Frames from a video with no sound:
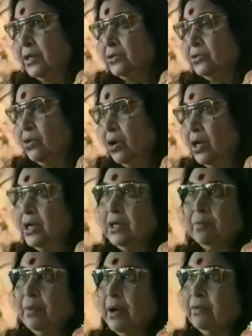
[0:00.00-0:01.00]
So all
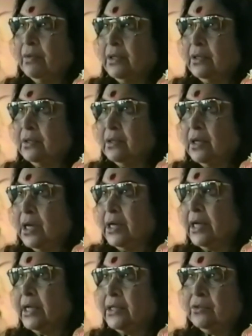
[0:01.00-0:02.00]
her power
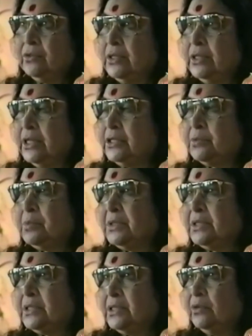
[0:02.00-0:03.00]
are actually
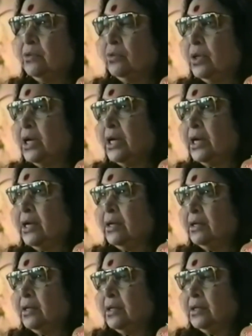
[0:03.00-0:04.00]
expressed in Omkara,
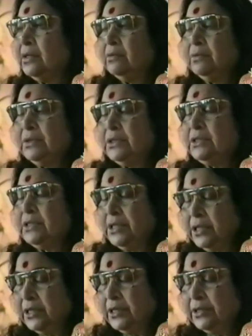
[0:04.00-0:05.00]
which is
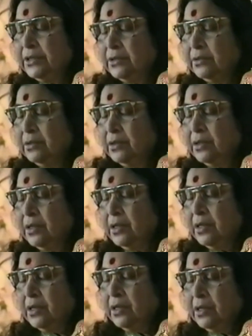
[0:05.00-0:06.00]
Sri Ganesha.
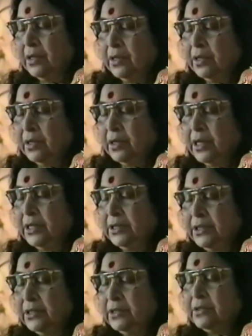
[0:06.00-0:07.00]
And
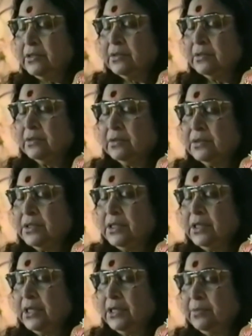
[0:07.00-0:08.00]
this
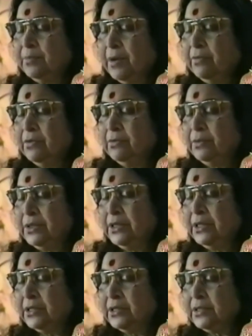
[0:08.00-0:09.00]
Sri Ganesh power
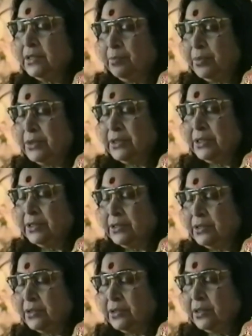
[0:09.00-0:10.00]
within us
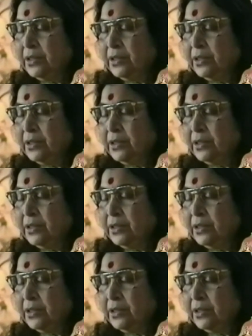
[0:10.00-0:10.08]
represents